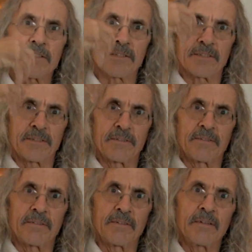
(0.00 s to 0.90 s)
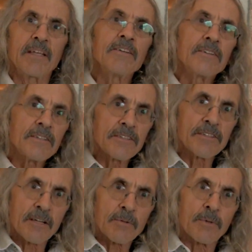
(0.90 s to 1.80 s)
us into the
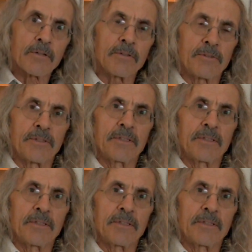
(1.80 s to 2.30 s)
subtle world.